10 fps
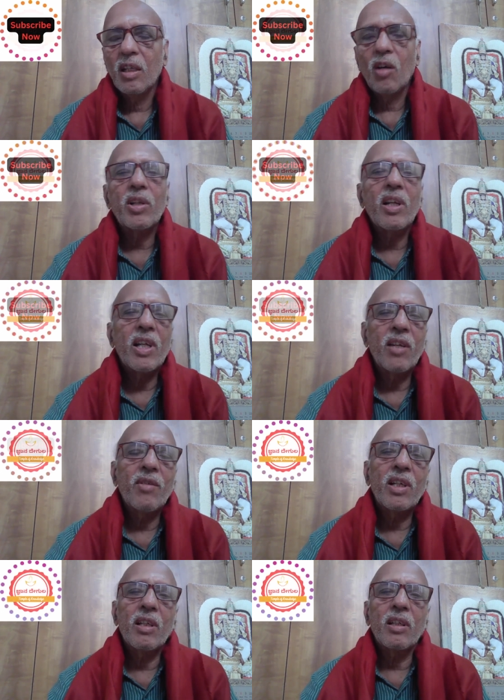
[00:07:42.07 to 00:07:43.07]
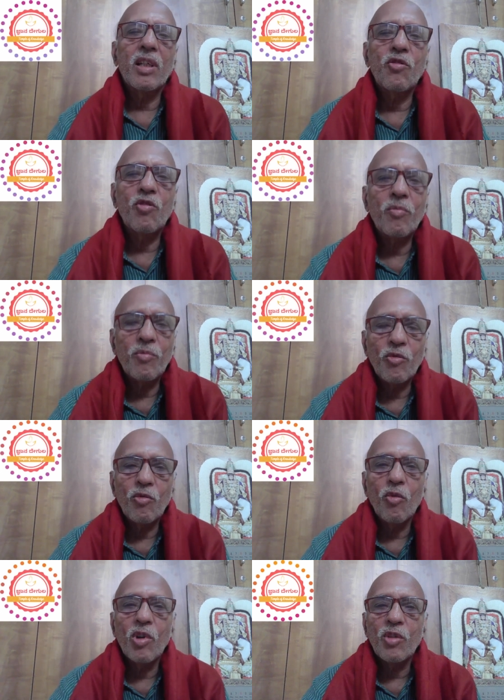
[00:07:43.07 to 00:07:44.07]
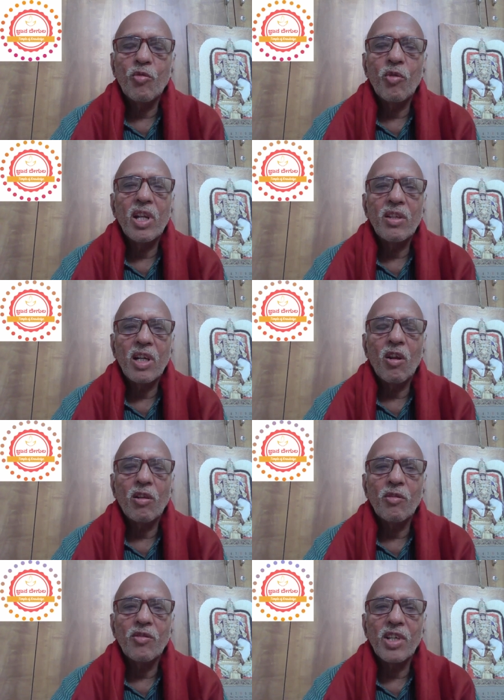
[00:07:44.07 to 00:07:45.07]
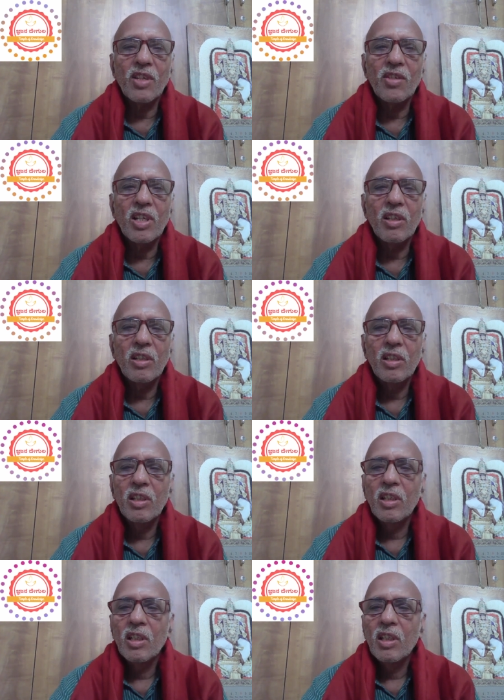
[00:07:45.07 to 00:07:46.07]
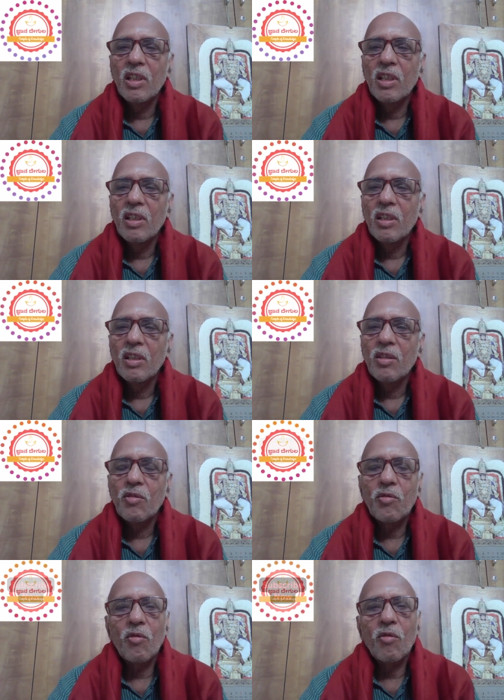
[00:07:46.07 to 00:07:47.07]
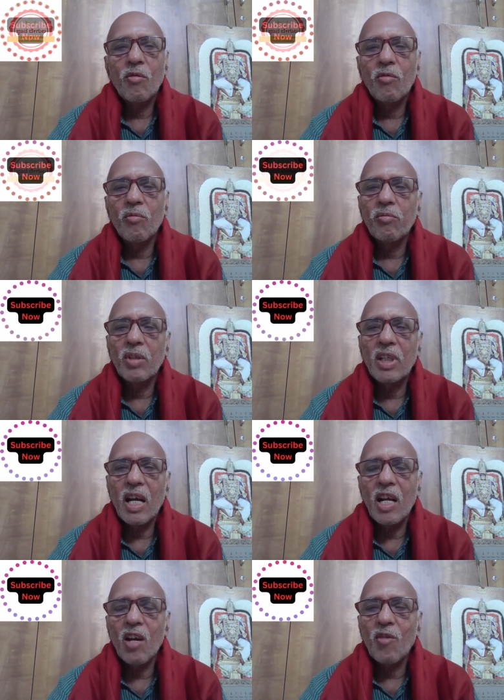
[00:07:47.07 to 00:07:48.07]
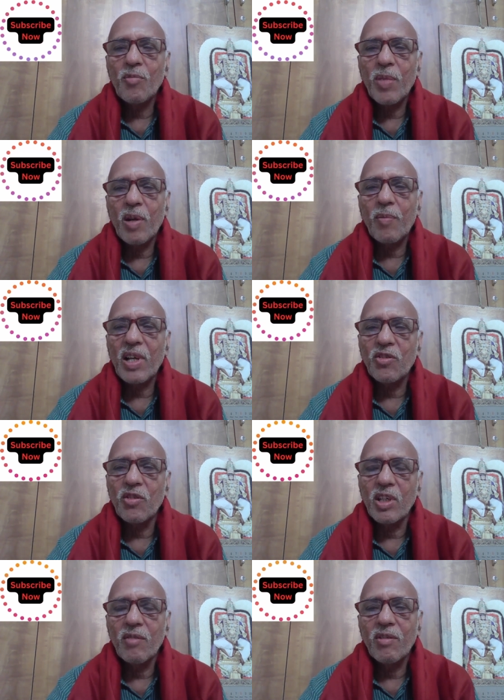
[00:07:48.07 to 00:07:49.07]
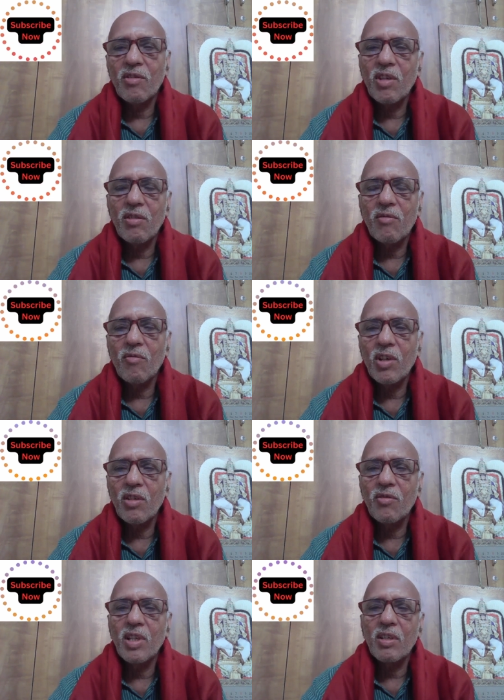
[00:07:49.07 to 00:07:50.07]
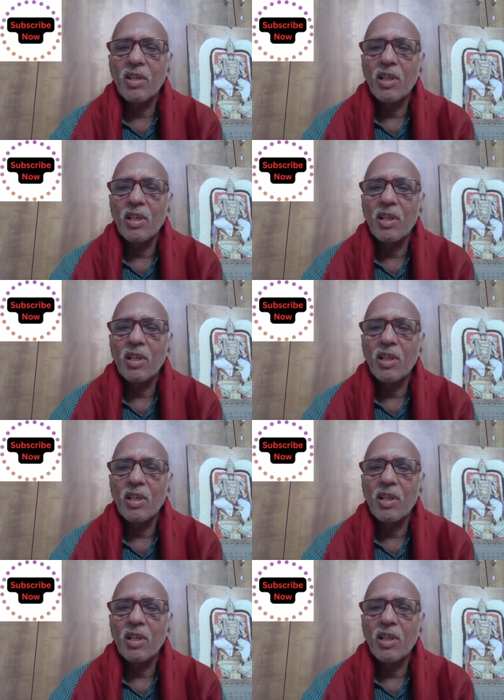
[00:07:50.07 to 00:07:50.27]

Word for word: How can anyone consume gold, jewels and all those things? So Karna was perplexed. He was just, what is this?